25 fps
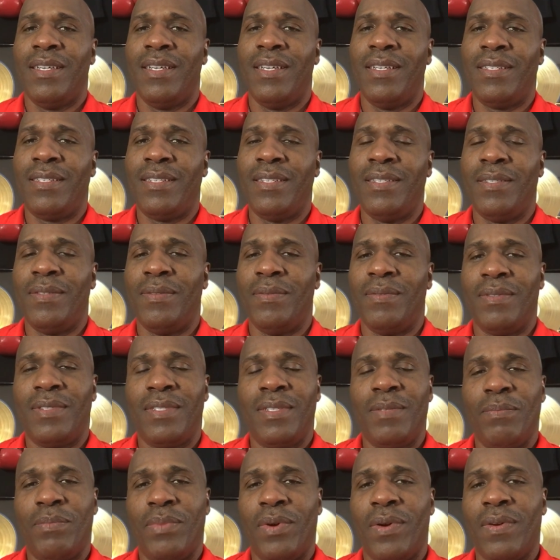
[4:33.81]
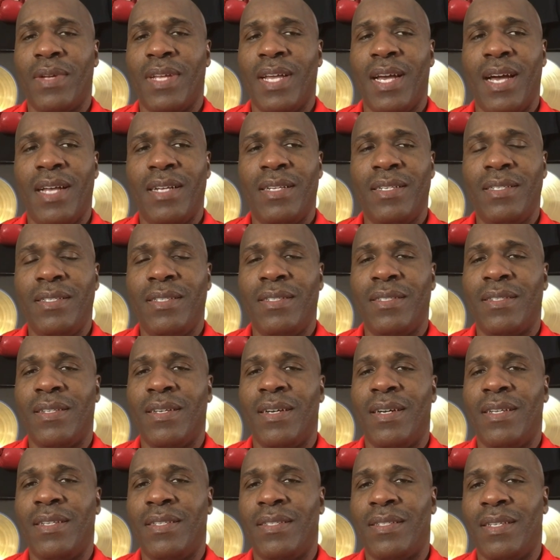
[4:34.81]
and she, she broke out and she
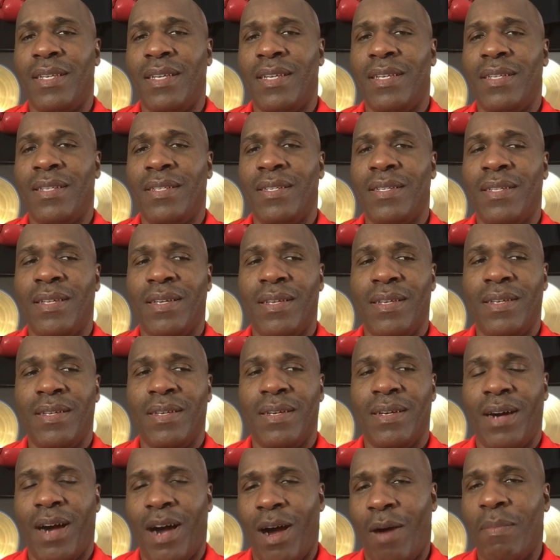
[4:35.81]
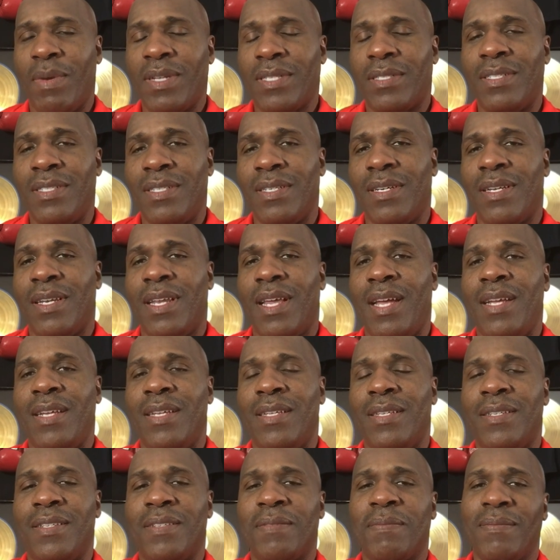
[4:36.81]
started saying, all my single
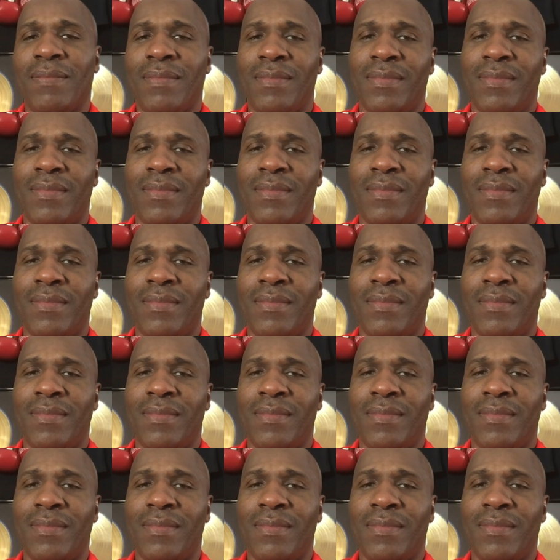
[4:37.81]
ladies,